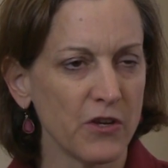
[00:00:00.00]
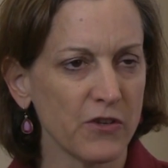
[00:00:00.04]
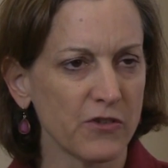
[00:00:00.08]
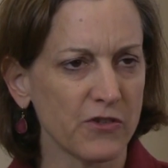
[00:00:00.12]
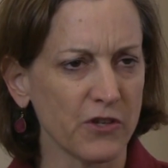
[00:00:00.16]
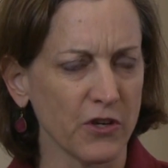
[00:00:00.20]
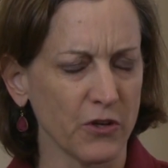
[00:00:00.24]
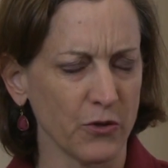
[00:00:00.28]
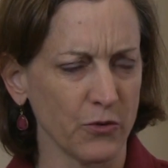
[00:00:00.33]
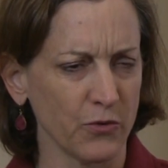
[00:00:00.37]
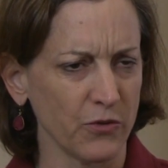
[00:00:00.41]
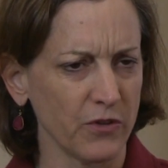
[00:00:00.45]

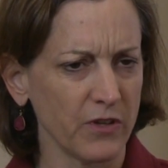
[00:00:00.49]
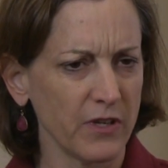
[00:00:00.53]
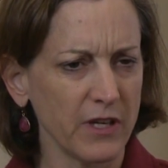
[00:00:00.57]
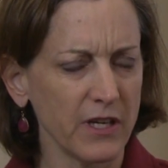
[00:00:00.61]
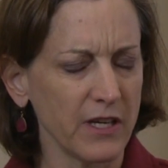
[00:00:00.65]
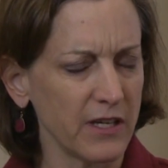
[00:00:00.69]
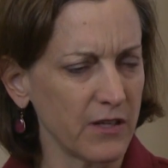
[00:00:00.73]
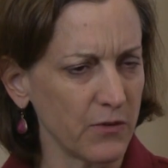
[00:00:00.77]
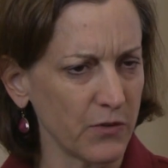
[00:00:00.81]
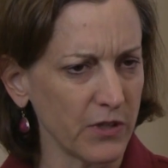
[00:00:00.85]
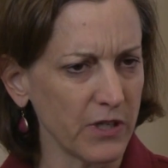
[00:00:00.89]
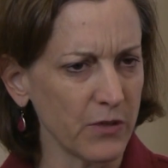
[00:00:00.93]
So
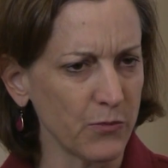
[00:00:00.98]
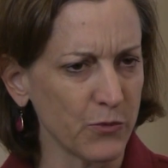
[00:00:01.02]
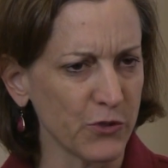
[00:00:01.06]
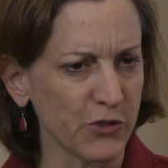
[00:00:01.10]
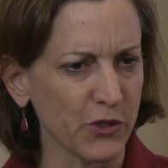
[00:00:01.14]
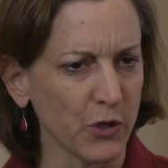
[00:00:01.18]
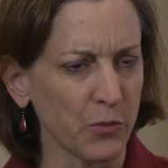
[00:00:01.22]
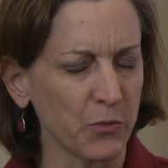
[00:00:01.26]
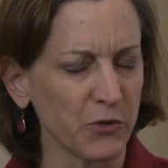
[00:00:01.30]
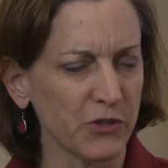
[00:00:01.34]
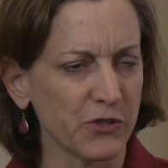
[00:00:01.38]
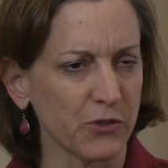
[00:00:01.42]
it was
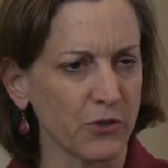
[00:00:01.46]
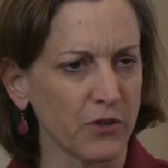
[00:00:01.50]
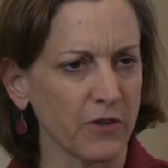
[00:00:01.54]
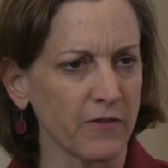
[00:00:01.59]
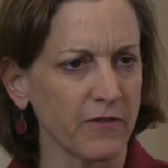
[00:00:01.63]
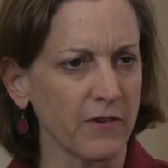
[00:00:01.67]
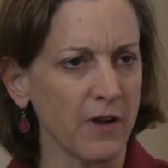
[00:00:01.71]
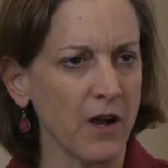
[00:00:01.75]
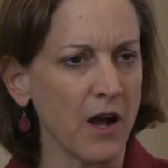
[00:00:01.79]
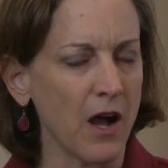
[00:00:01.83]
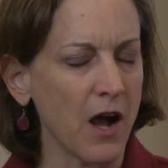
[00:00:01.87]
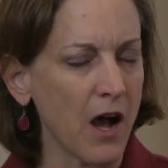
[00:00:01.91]
almost sort
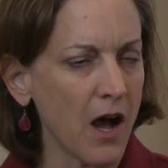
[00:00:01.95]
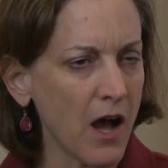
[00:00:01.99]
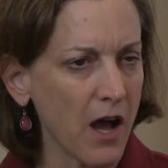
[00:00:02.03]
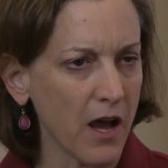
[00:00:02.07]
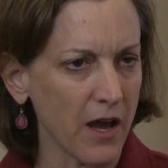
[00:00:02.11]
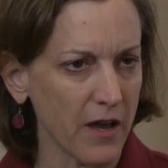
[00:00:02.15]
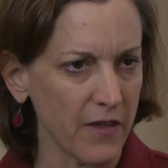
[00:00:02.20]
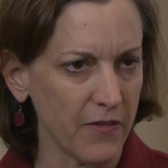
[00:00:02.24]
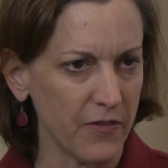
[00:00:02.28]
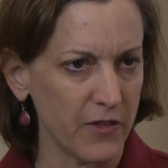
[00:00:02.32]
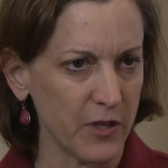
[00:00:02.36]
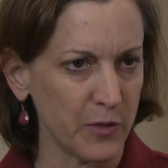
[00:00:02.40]
of
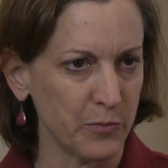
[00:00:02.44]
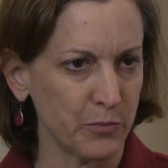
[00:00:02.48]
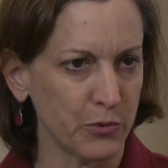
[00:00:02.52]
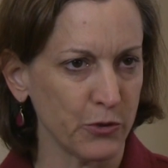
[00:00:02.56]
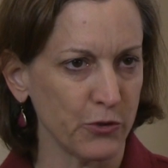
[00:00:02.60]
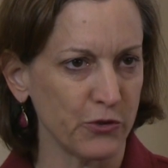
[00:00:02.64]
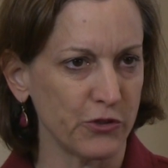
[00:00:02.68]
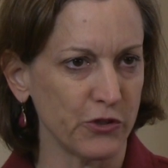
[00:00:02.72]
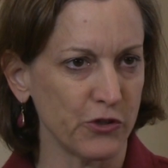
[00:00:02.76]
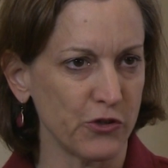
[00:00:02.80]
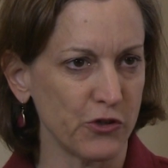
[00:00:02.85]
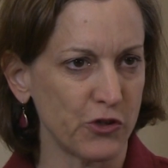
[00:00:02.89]
odd that
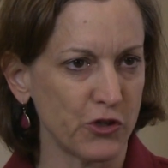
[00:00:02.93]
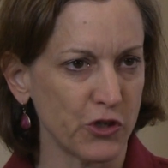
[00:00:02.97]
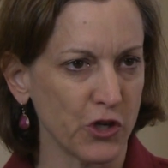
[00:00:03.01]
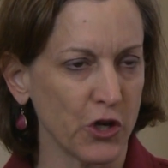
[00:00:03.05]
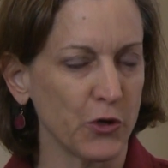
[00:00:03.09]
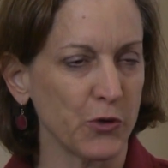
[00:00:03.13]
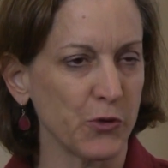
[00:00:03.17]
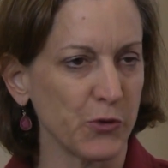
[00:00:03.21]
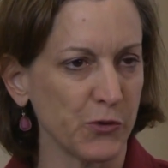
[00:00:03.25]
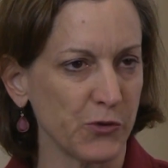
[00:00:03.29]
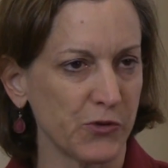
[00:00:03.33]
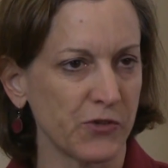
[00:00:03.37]
Putin
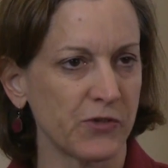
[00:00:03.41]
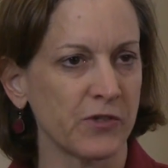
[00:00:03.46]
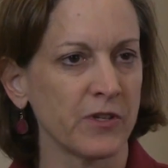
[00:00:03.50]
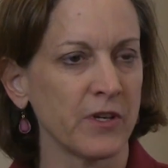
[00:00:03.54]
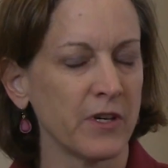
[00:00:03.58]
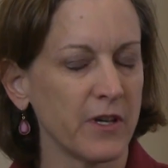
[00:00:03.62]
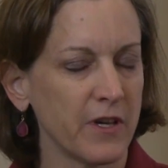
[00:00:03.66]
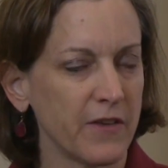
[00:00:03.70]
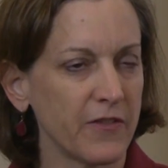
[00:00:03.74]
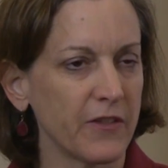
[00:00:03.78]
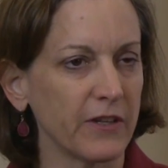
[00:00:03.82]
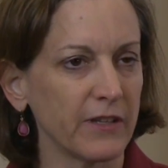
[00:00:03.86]
chose
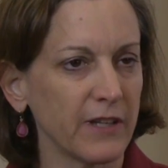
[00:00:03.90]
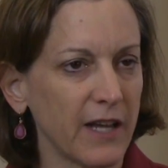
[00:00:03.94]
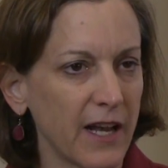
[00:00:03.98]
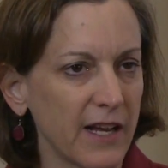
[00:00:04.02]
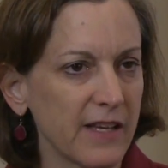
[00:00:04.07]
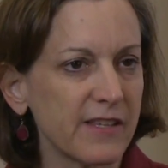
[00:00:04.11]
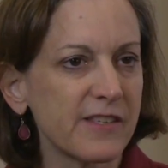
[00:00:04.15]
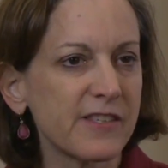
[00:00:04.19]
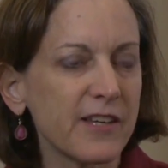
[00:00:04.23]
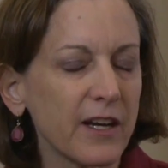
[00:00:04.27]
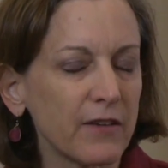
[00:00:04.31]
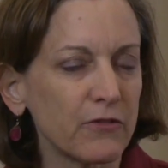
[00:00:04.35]
the
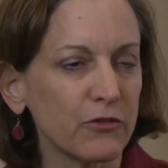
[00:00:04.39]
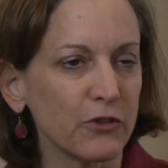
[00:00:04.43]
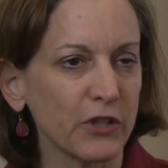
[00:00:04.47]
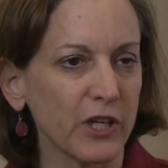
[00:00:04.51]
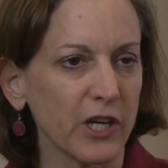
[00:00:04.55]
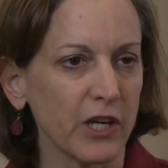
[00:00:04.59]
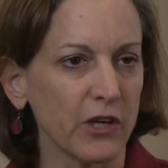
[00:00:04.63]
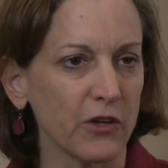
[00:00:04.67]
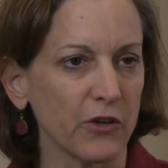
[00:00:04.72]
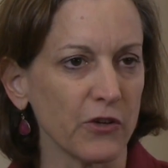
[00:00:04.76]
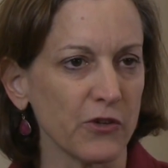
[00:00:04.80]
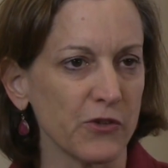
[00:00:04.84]
last several
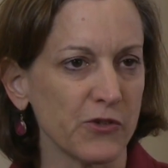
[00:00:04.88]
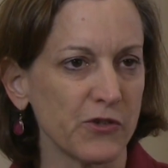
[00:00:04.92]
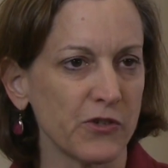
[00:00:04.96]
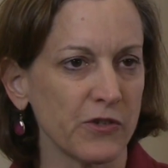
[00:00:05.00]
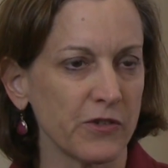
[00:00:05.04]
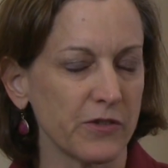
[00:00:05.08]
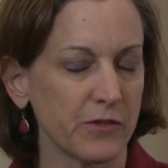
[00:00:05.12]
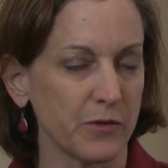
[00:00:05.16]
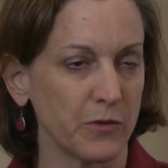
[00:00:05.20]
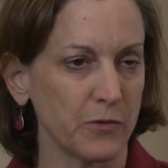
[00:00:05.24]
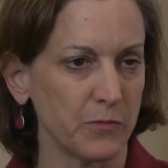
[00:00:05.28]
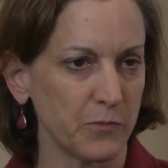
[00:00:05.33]
years
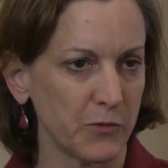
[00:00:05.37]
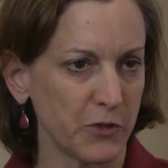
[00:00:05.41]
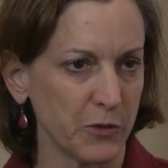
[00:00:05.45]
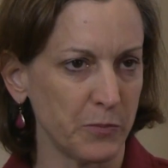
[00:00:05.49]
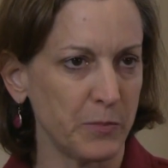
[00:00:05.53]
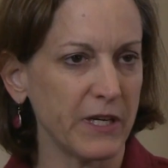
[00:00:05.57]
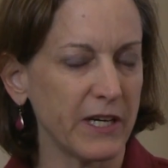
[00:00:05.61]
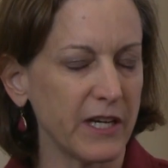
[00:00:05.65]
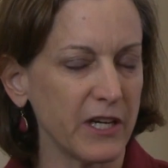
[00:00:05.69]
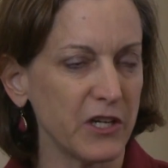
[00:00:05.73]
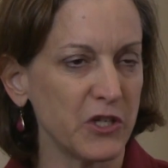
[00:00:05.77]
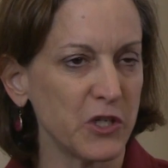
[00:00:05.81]
to
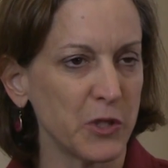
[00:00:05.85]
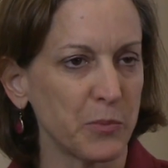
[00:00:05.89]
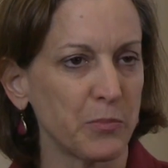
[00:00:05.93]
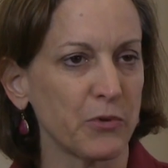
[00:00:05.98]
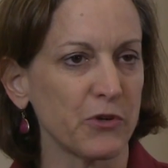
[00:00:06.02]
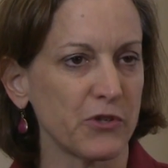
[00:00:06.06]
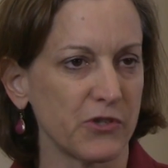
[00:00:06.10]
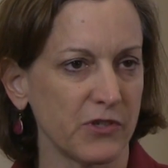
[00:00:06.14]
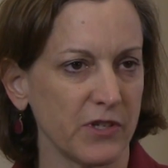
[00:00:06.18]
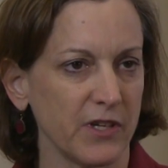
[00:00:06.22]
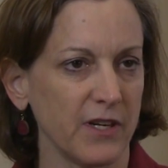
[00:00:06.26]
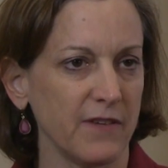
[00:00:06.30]
begin to
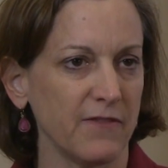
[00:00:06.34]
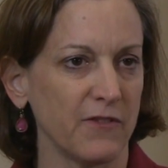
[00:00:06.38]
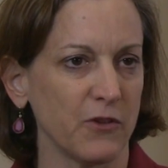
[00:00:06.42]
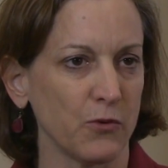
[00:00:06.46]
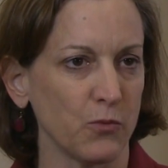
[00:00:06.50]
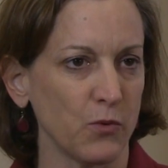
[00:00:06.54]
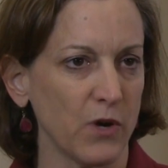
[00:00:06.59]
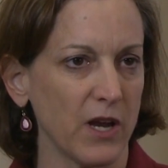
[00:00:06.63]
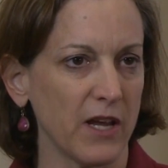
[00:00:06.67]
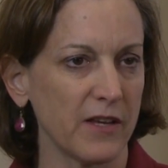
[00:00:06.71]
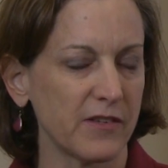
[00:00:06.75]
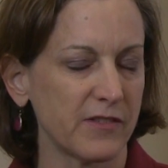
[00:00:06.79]
perceive the
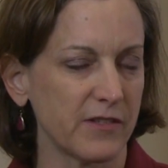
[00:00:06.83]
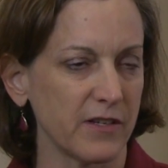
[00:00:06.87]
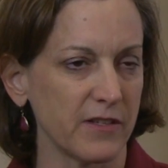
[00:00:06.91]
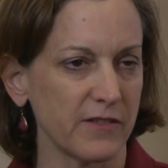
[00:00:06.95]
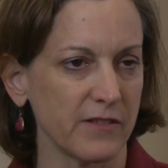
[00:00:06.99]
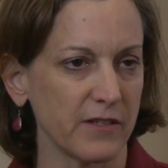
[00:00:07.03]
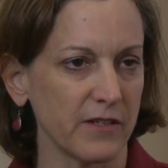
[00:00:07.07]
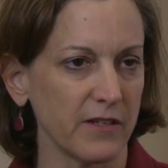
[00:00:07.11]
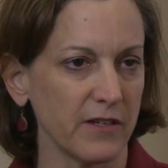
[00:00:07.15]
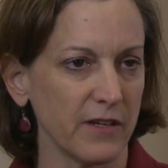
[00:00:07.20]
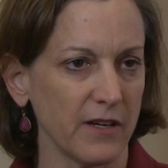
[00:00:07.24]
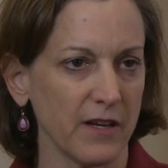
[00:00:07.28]
West
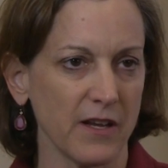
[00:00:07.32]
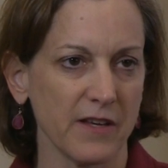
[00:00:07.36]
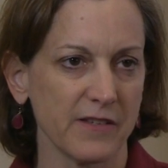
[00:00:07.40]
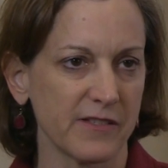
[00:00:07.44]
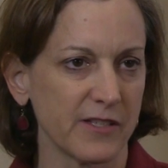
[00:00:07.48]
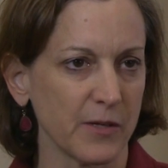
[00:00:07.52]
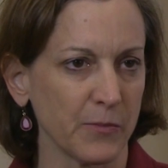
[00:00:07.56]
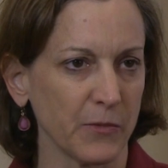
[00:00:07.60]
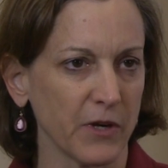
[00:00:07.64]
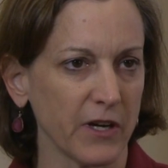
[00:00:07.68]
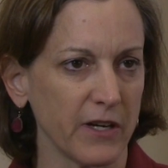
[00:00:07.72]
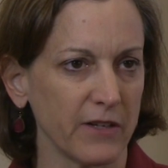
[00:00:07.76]
as
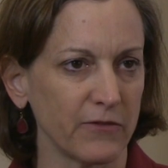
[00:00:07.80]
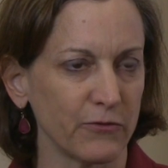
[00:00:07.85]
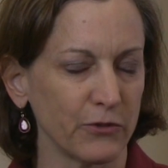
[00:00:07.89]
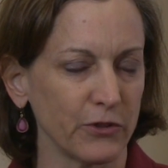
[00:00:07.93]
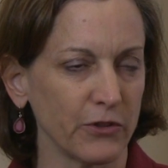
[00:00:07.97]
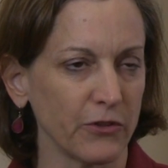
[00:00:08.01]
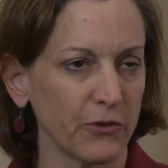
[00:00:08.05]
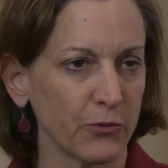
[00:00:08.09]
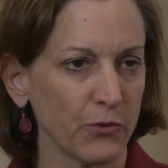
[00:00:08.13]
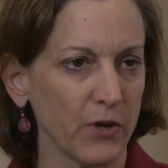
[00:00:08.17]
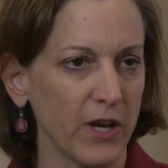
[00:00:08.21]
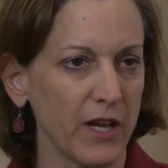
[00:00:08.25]
some kind of
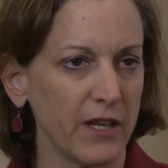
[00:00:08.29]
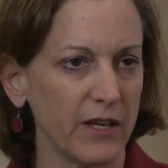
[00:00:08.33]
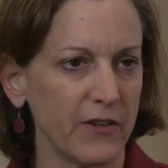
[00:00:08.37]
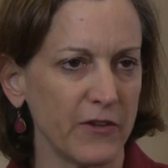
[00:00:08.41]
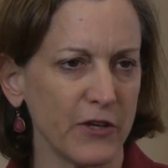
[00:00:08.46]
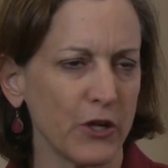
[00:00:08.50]
real threat.